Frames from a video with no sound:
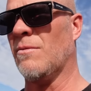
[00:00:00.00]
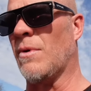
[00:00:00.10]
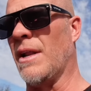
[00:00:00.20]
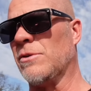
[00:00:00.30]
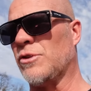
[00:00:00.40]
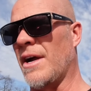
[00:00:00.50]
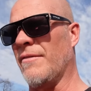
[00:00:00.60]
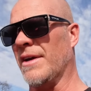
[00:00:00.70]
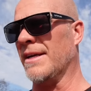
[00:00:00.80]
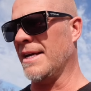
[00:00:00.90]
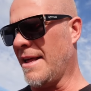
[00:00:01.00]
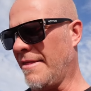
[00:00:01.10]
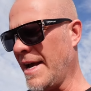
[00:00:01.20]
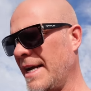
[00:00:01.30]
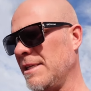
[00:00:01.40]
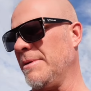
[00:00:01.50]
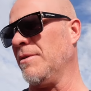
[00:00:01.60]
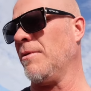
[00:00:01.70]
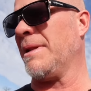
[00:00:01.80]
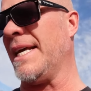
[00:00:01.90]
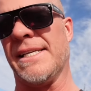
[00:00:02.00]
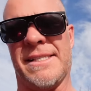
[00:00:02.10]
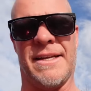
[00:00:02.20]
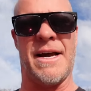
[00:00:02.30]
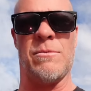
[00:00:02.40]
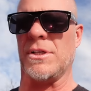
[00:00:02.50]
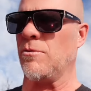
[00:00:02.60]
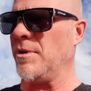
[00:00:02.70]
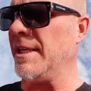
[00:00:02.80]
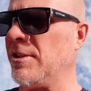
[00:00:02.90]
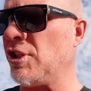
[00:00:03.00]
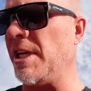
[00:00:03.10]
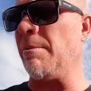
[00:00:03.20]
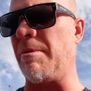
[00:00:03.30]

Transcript: while I was driving. That has been replaced, and that was a really cheap